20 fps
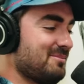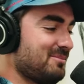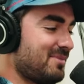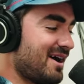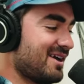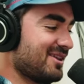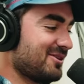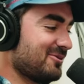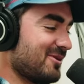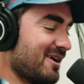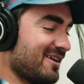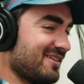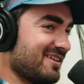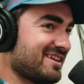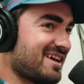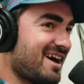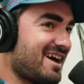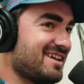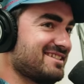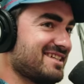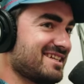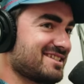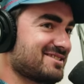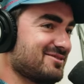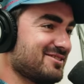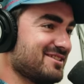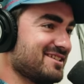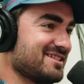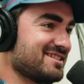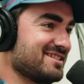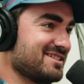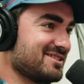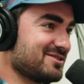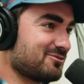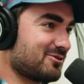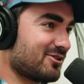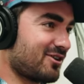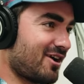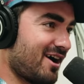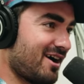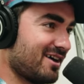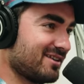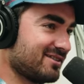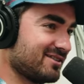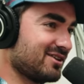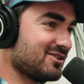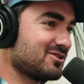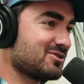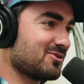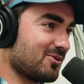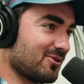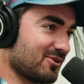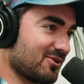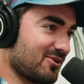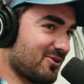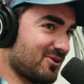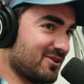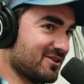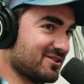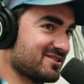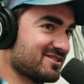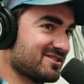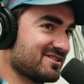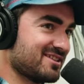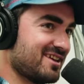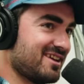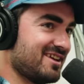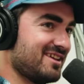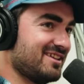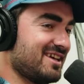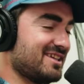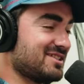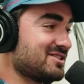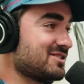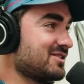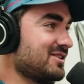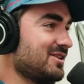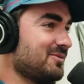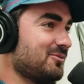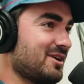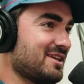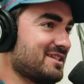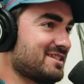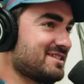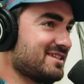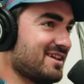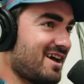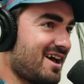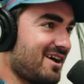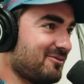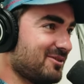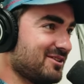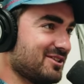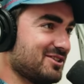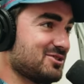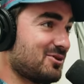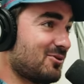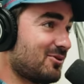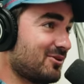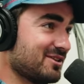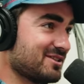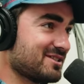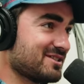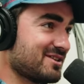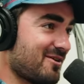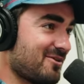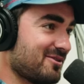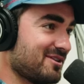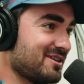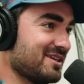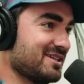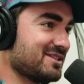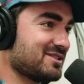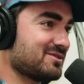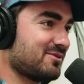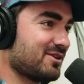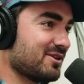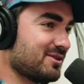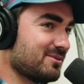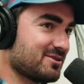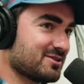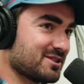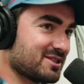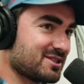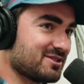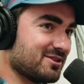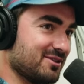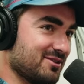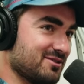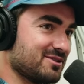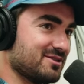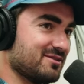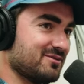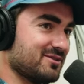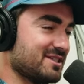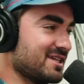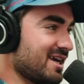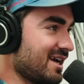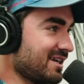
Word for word: And by the way, the context for this is we're on a tour course that's when it's not when the tour doesn't own it. It's one of the most exclusive in